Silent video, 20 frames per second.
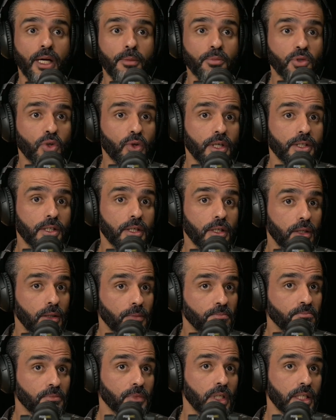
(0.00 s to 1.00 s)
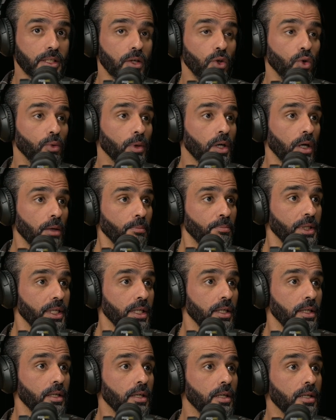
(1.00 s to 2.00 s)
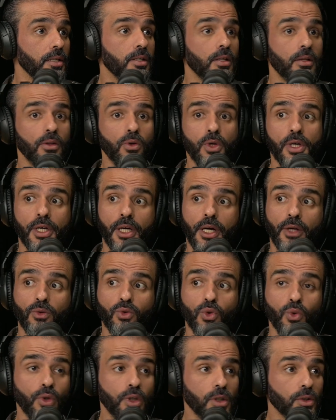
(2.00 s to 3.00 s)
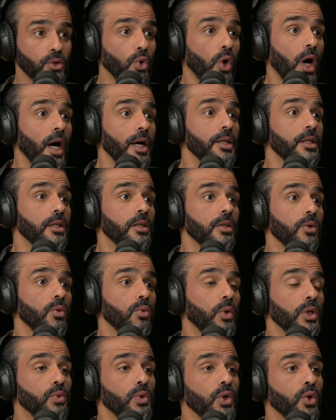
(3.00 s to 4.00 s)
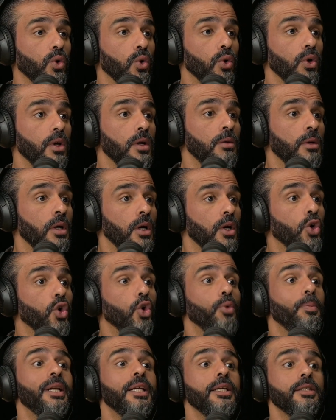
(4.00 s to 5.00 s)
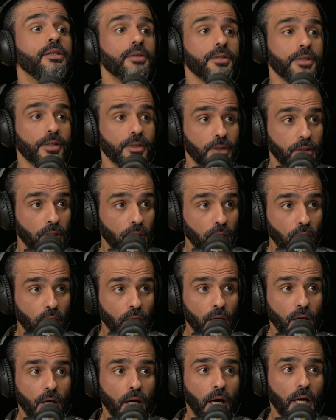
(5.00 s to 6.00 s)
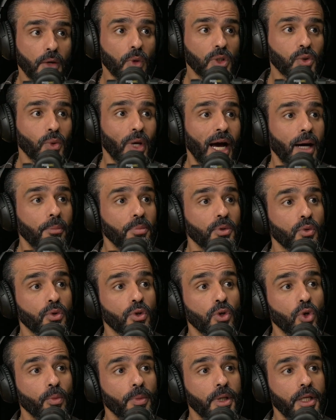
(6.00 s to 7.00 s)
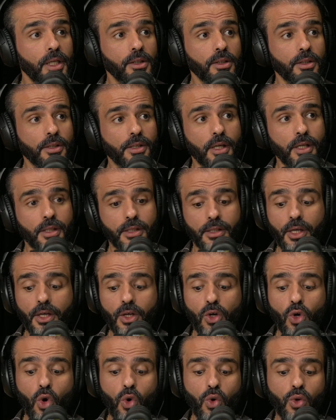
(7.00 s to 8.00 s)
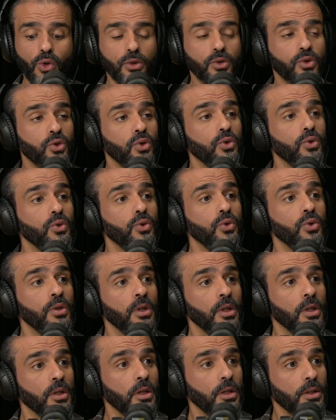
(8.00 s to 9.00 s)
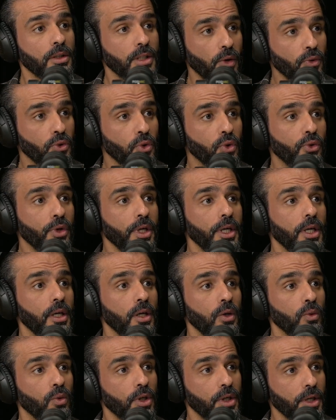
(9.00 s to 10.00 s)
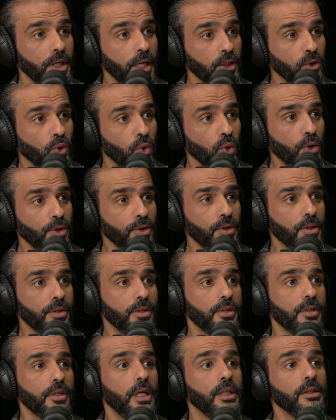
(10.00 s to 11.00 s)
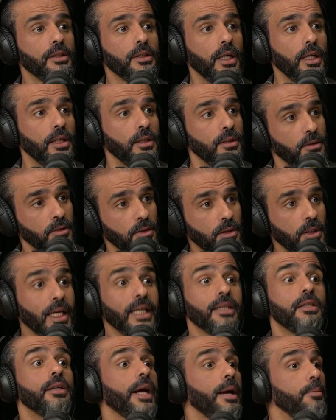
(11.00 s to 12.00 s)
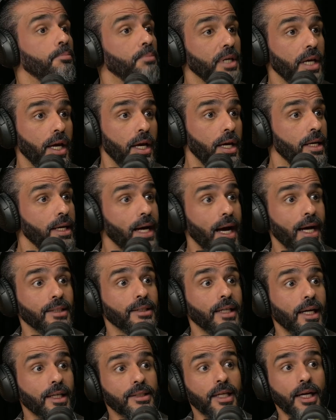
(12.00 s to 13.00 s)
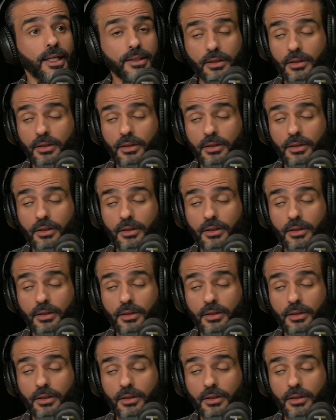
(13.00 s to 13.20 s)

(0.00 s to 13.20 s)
Samsung, as a global company, is looking around the world to hire what we call global leaders. And what will happen with global leaders is they go to South Korea, work in headquarters, and then get their MBA and.